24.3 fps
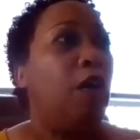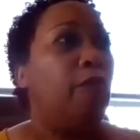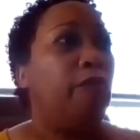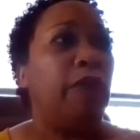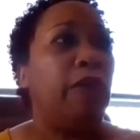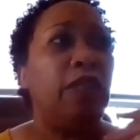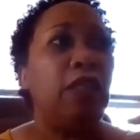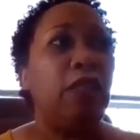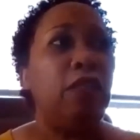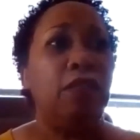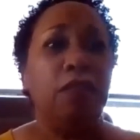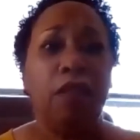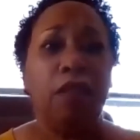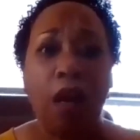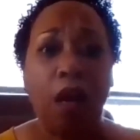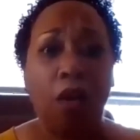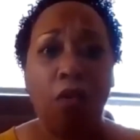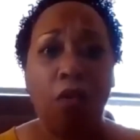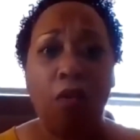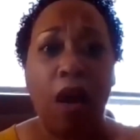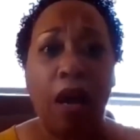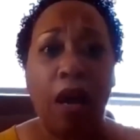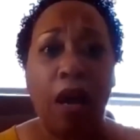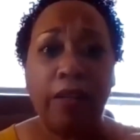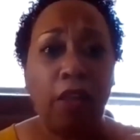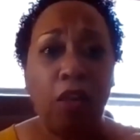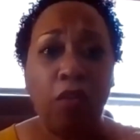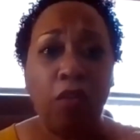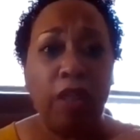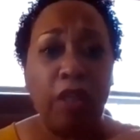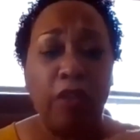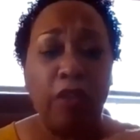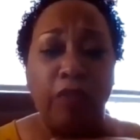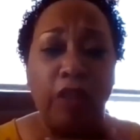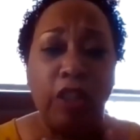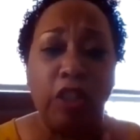But no, I
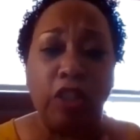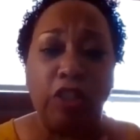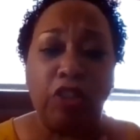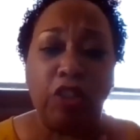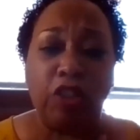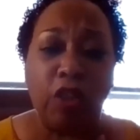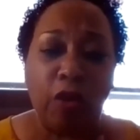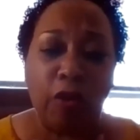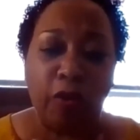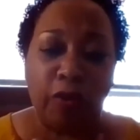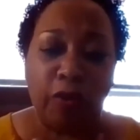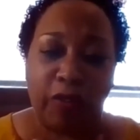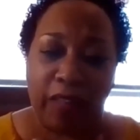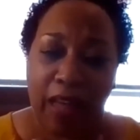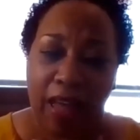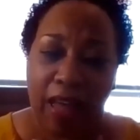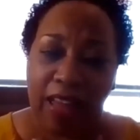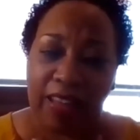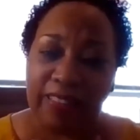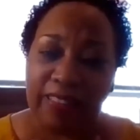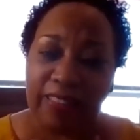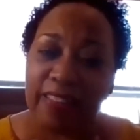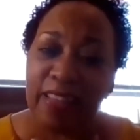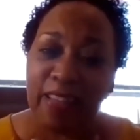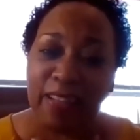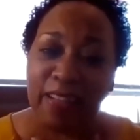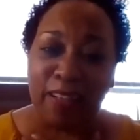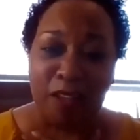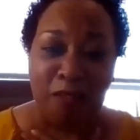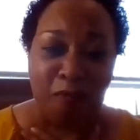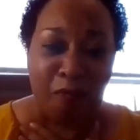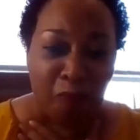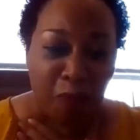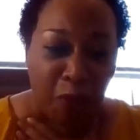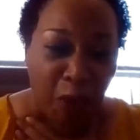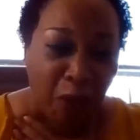don't even do that
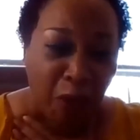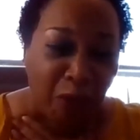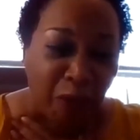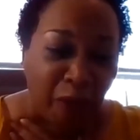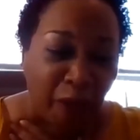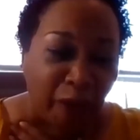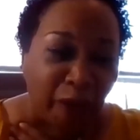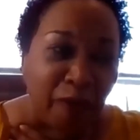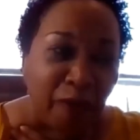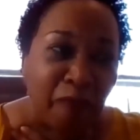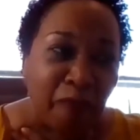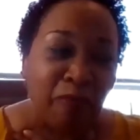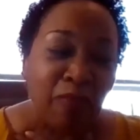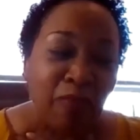anymore.